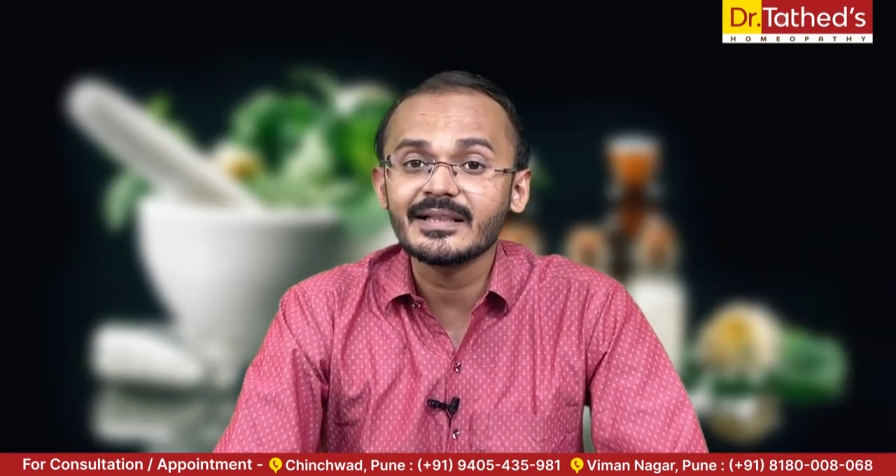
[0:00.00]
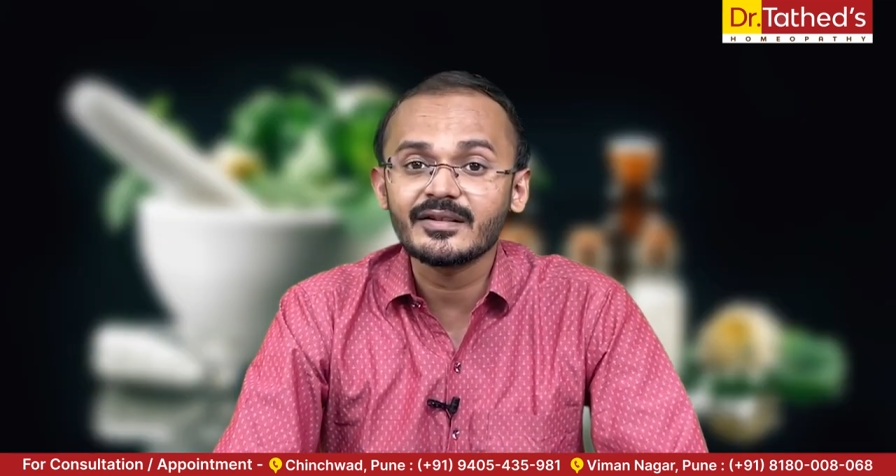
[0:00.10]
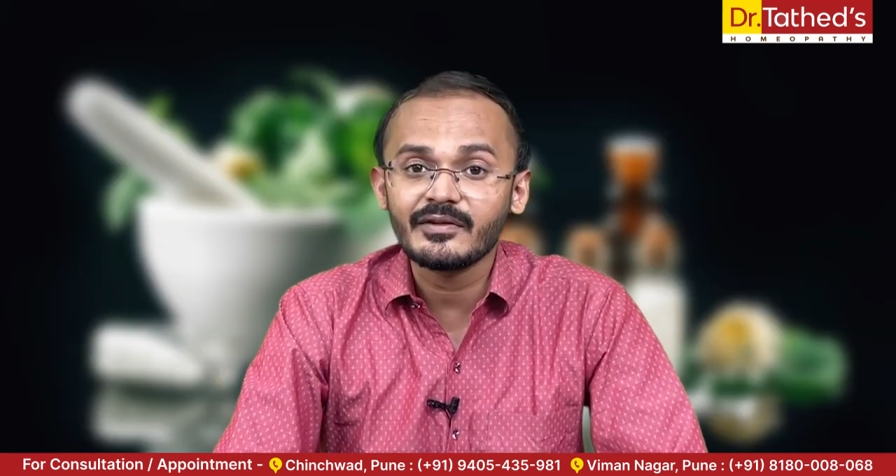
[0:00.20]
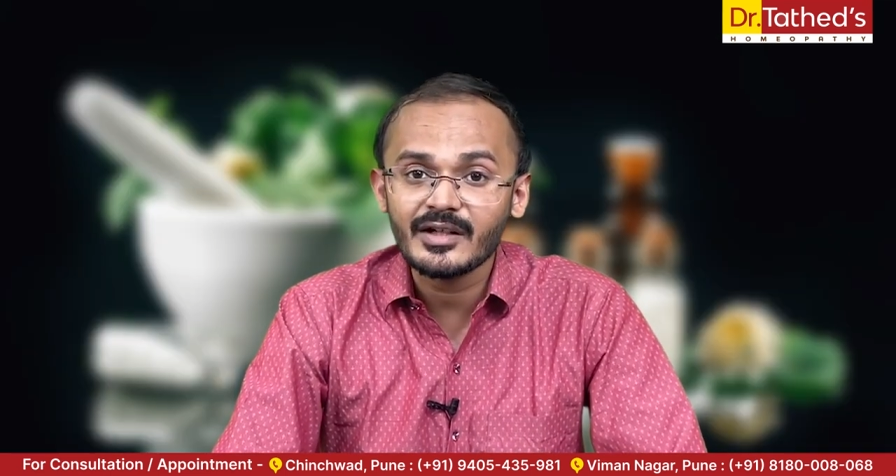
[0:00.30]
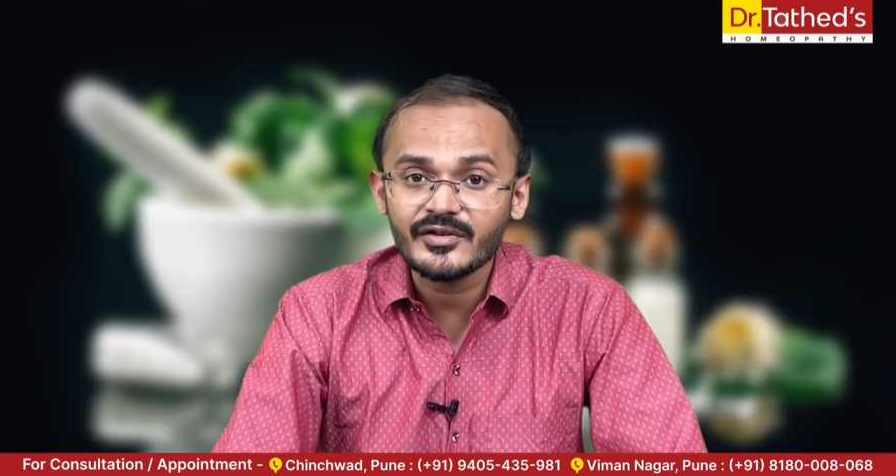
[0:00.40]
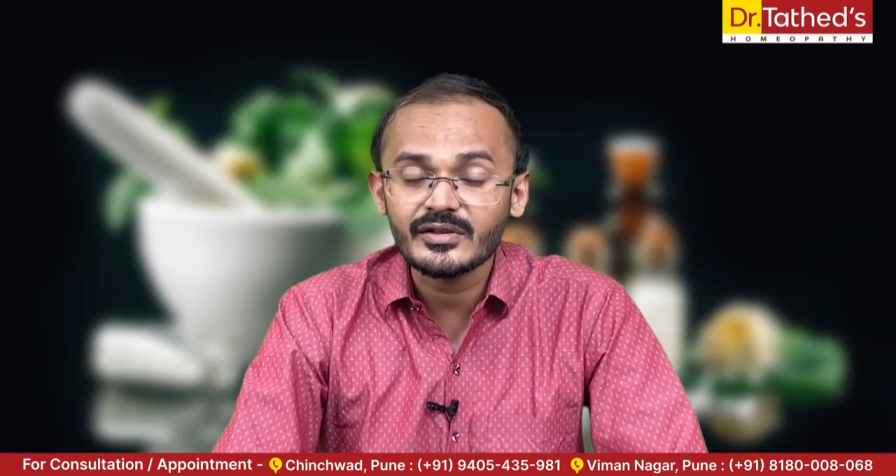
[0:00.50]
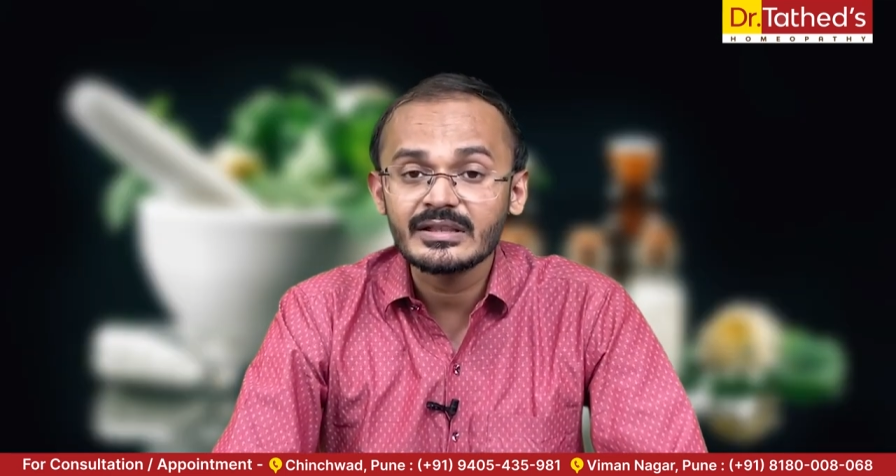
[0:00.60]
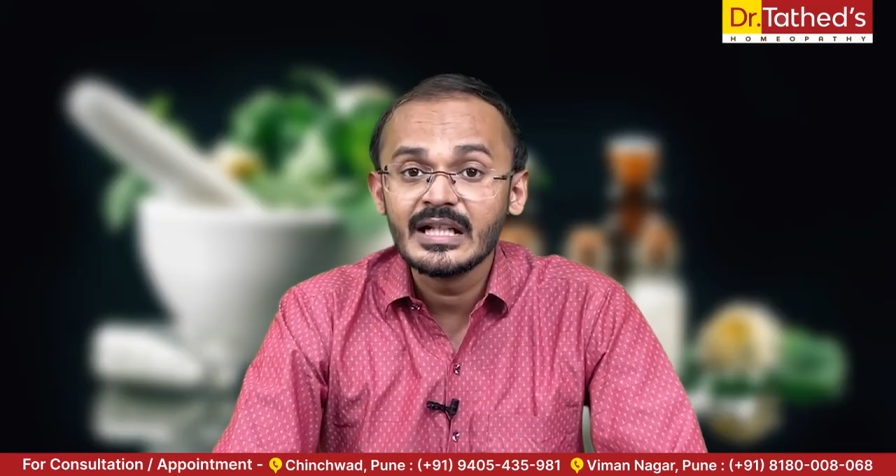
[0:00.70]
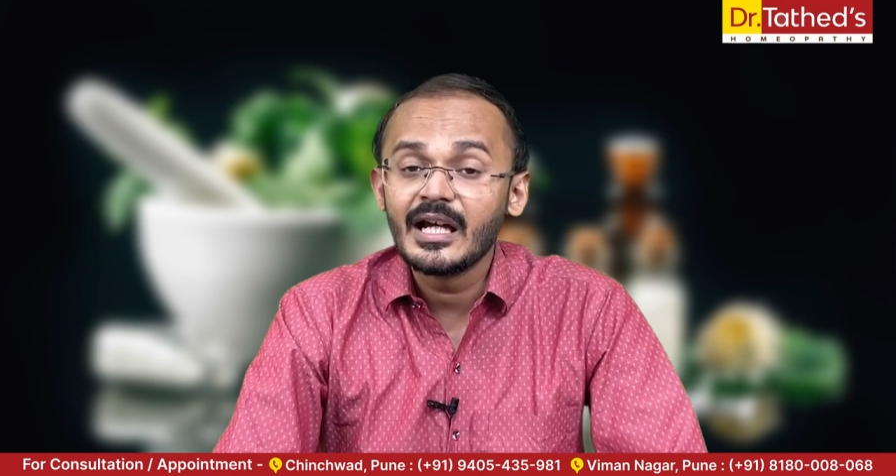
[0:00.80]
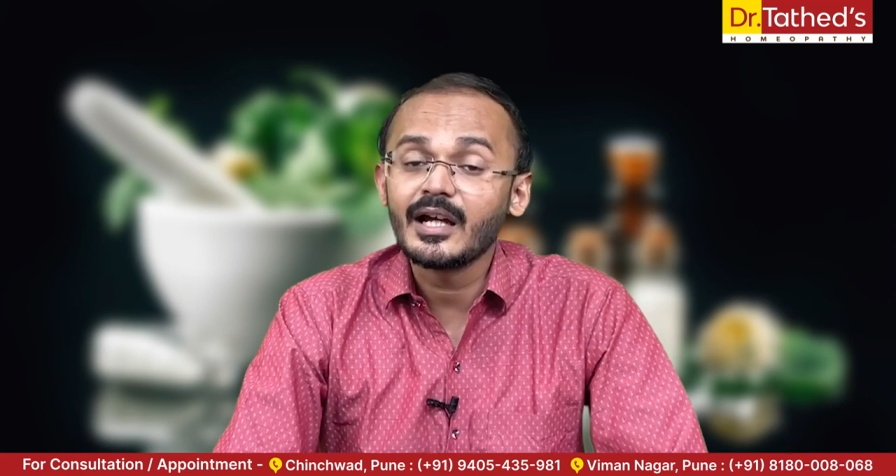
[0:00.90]

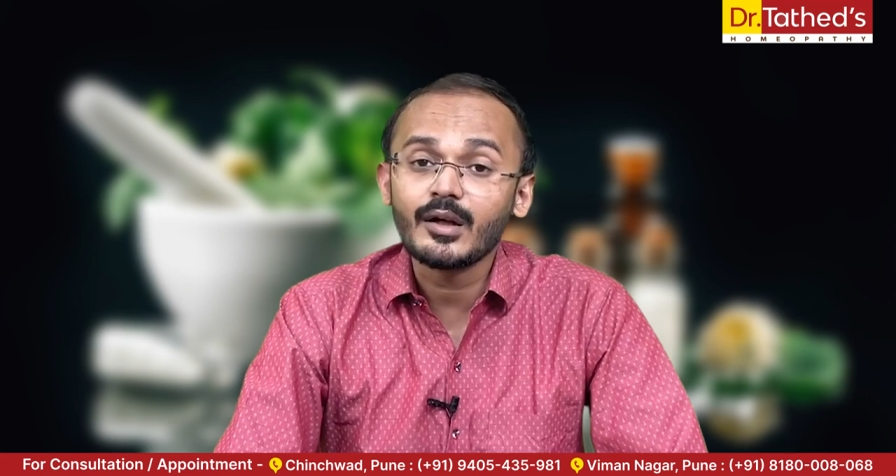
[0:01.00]
dysfunction and